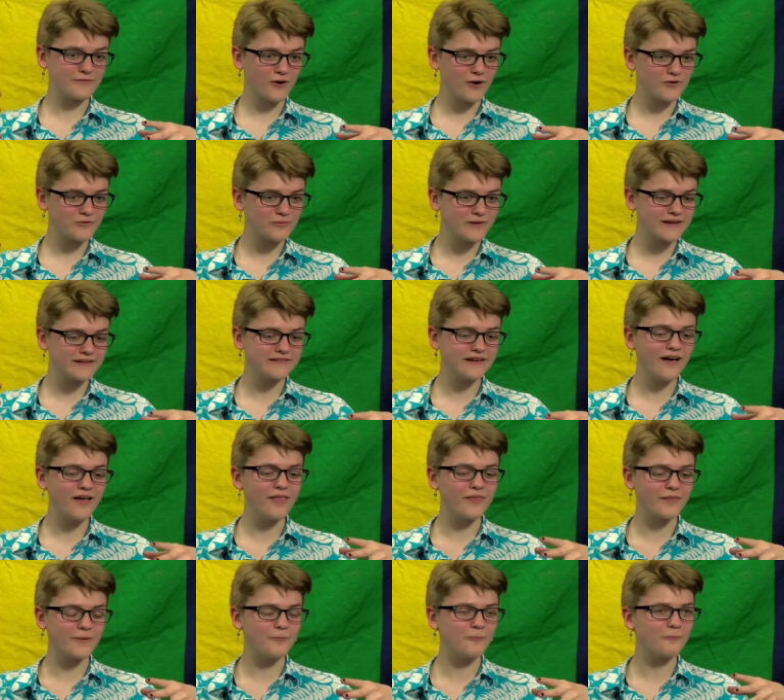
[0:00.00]
far as we can tell,
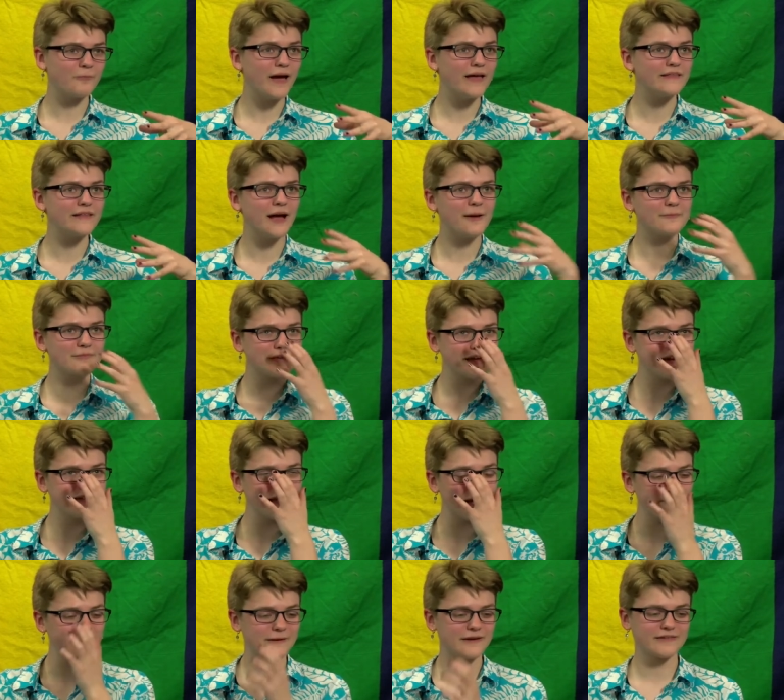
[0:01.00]
and, the, and I'm saying
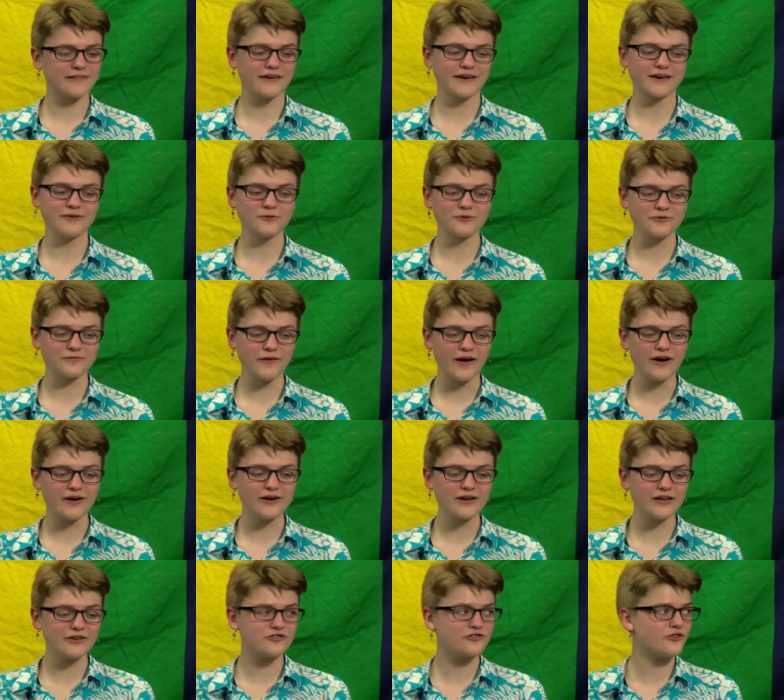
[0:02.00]
that because like it was
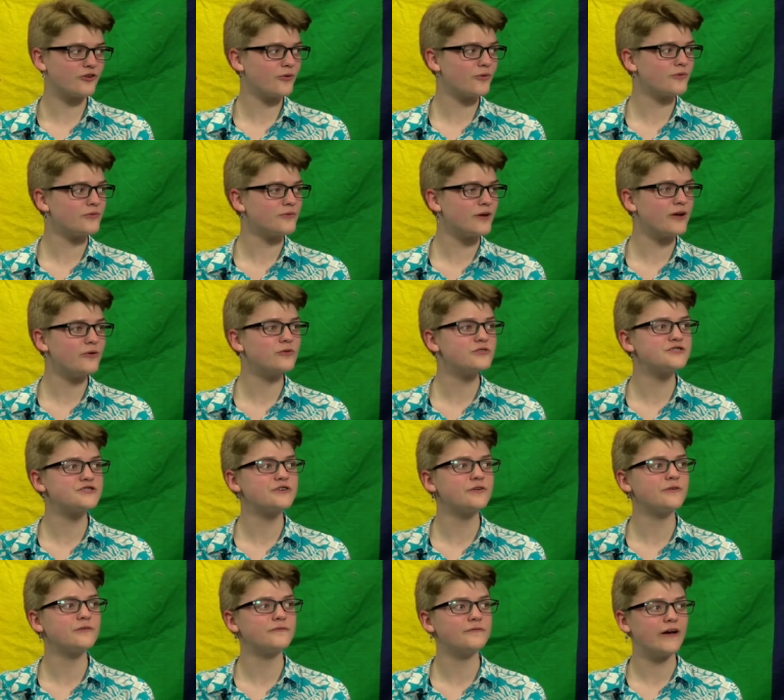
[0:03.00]
very it shown it was
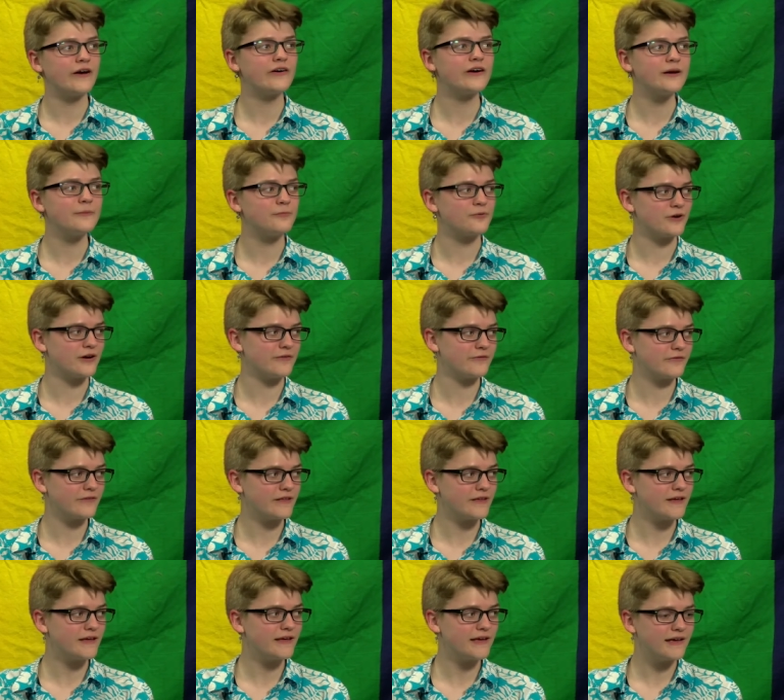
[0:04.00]
shown very
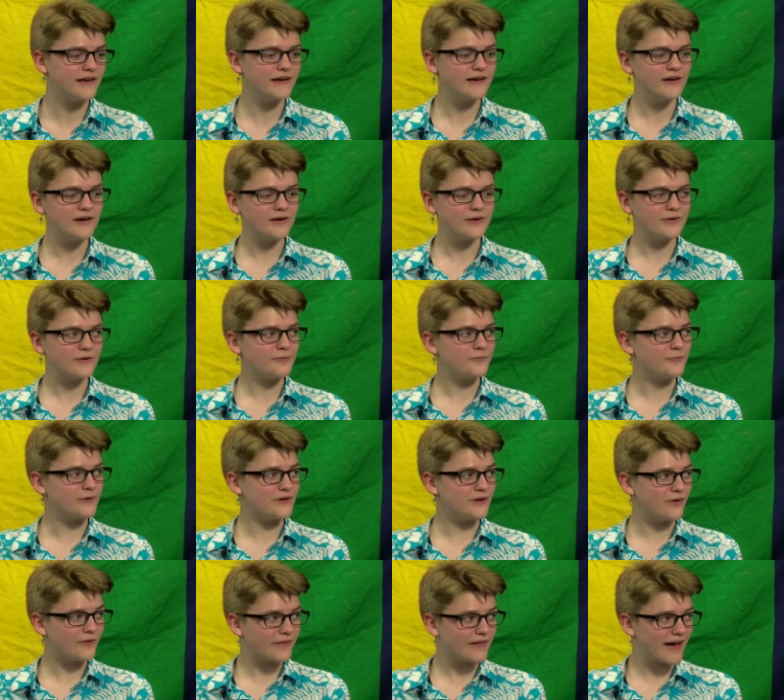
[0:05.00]
briefly. We
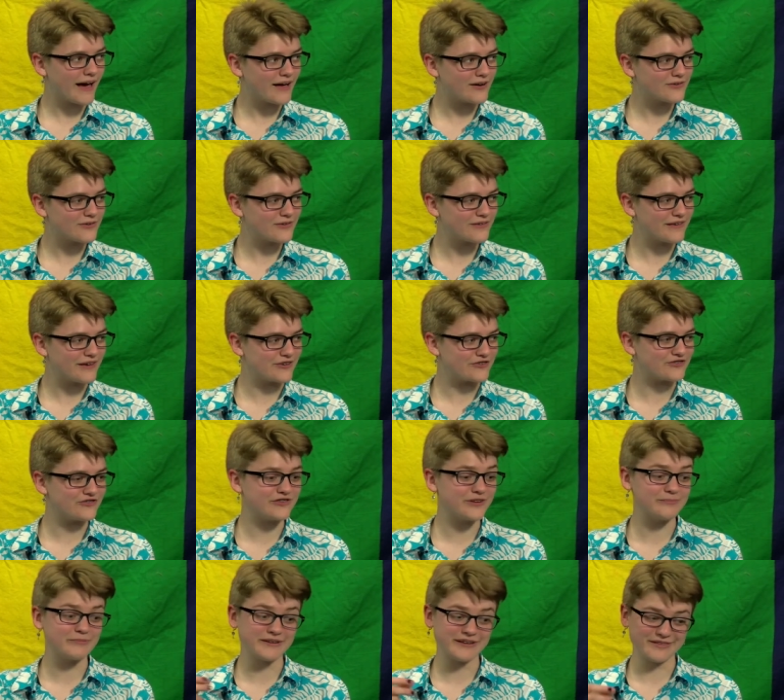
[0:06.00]
know they had a
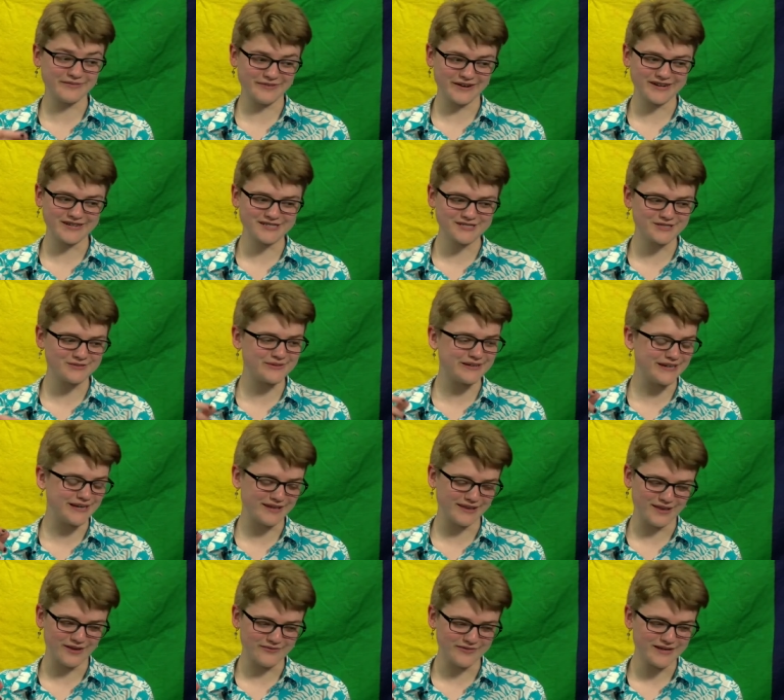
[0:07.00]
relationship. Breaks it is very sweet.
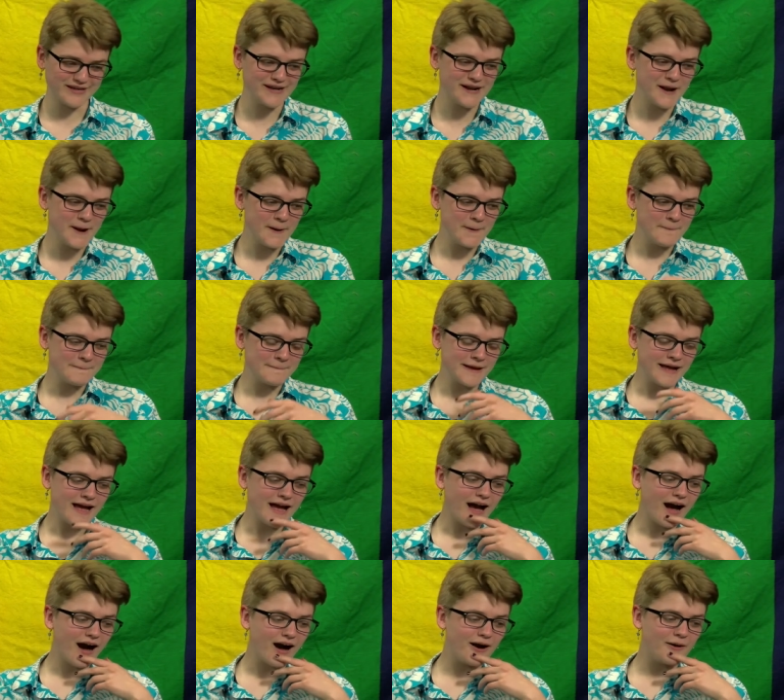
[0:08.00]
I love it. I love them.
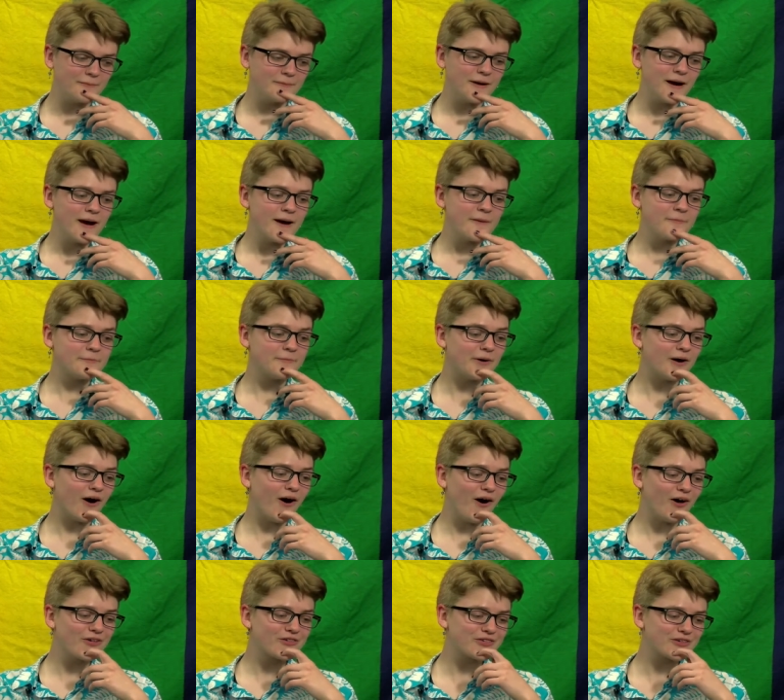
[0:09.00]
Um, I love that show. But
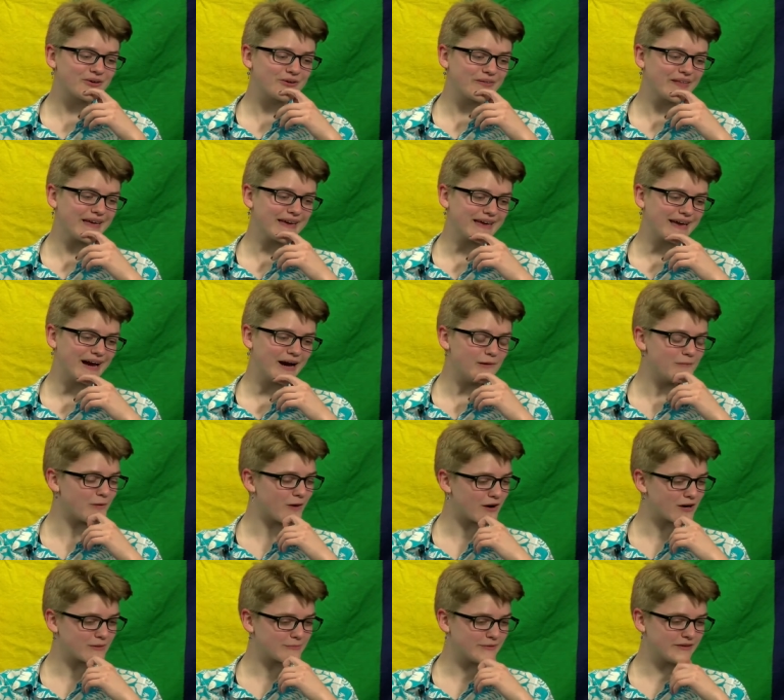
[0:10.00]
also, like,
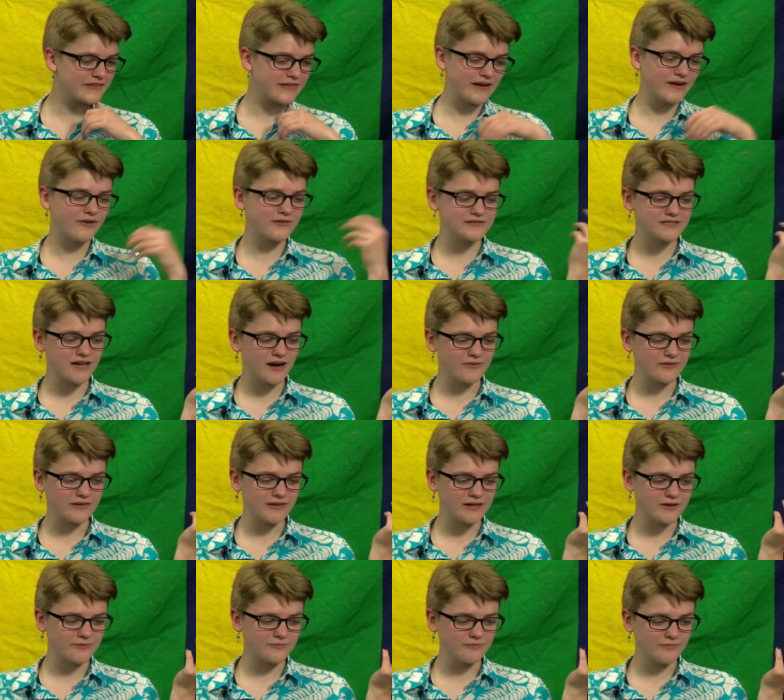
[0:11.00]
part of me is like, oh, it's not
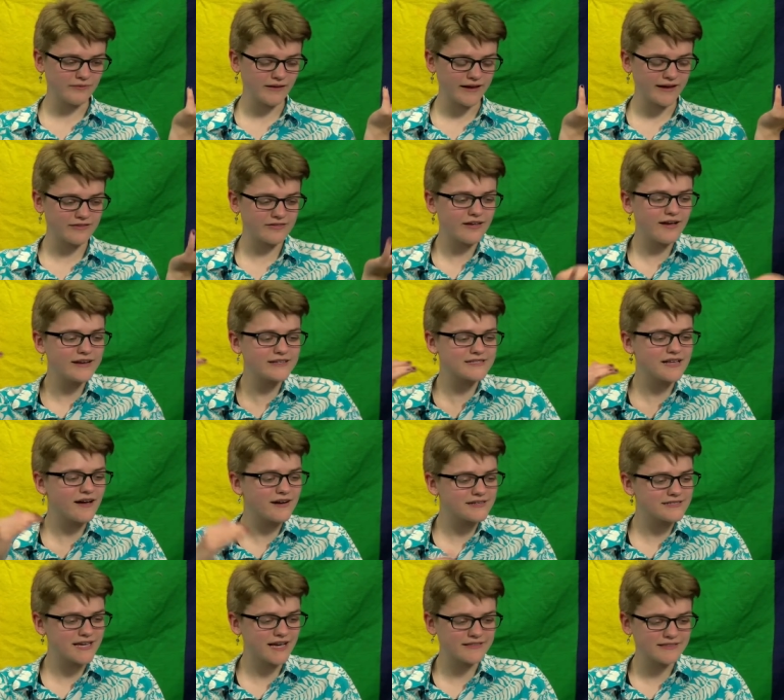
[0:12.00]
really like it's not it's not
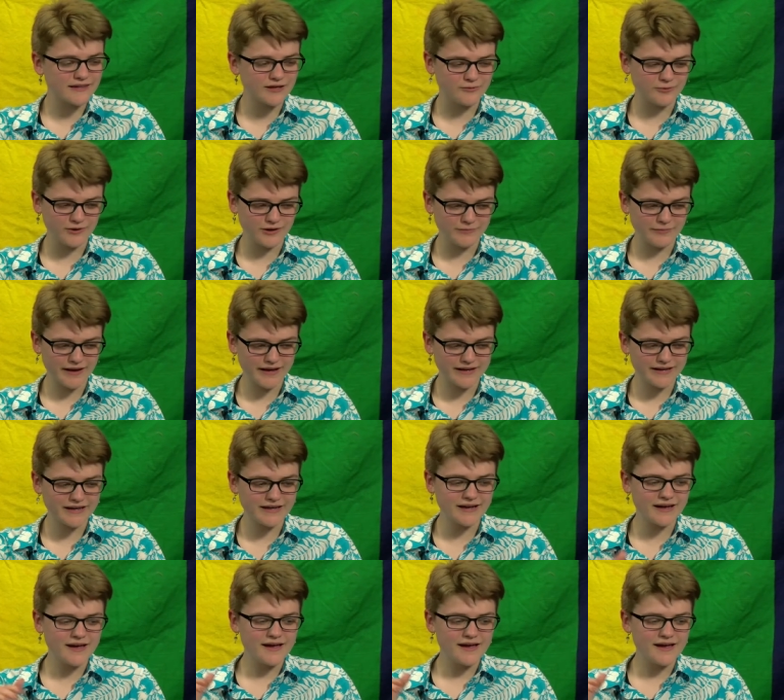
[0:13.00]
exactly queer baiting.